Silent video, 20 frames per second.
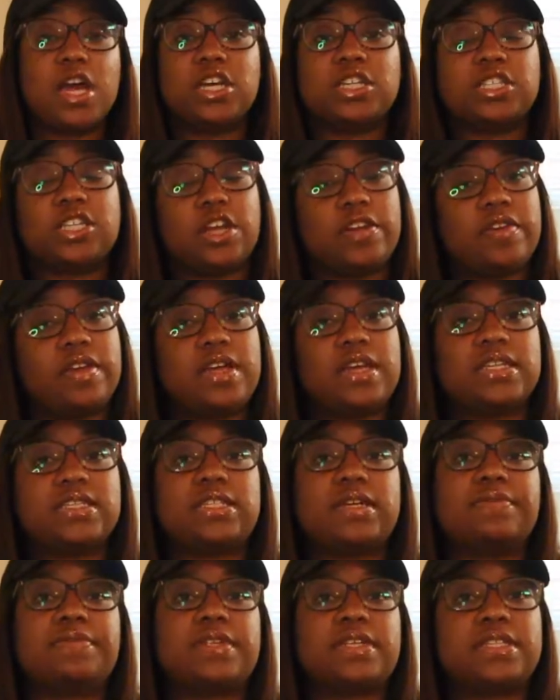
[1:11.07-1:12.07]
So you can get
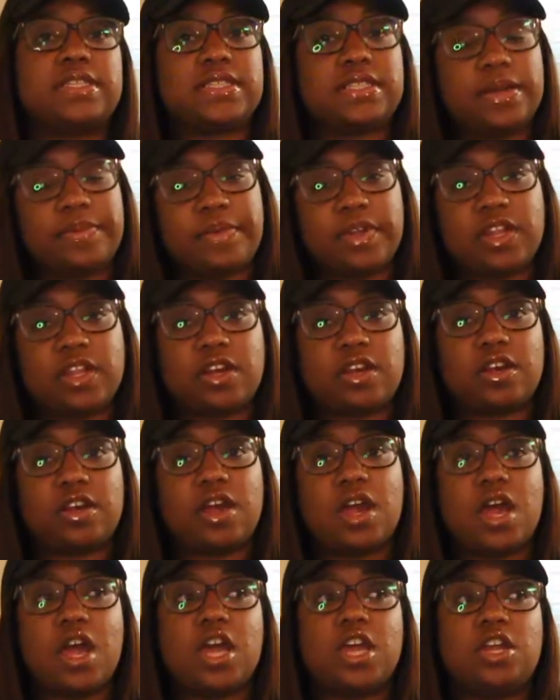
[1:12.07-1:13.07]
something similar.
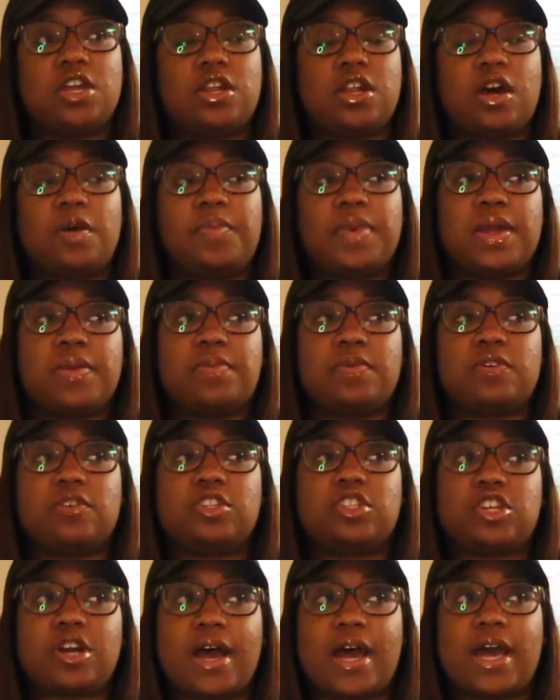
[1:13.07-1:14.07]
You know, people
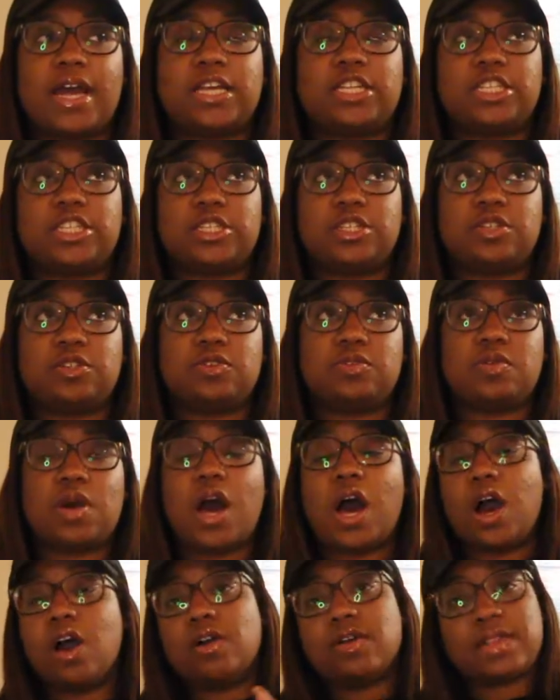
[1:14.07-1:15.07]
try to
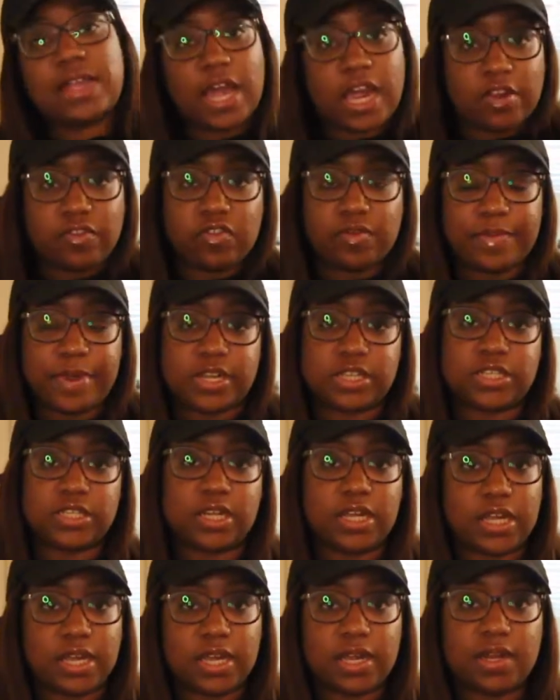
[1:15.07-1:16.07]
hold that
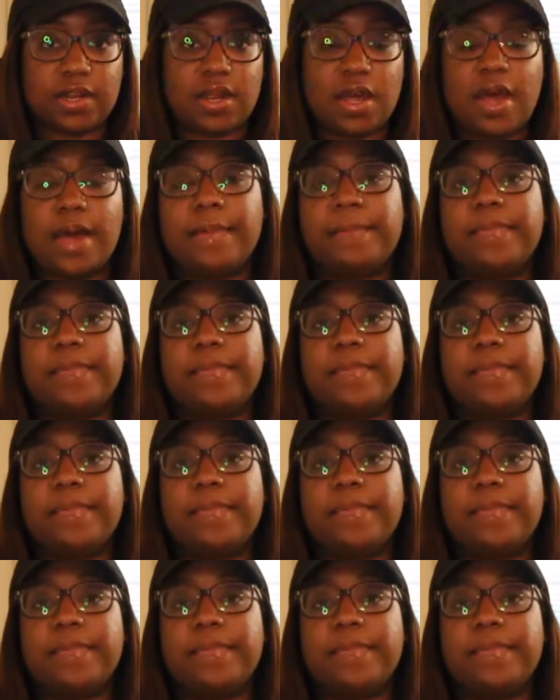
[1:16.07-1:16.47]
information in,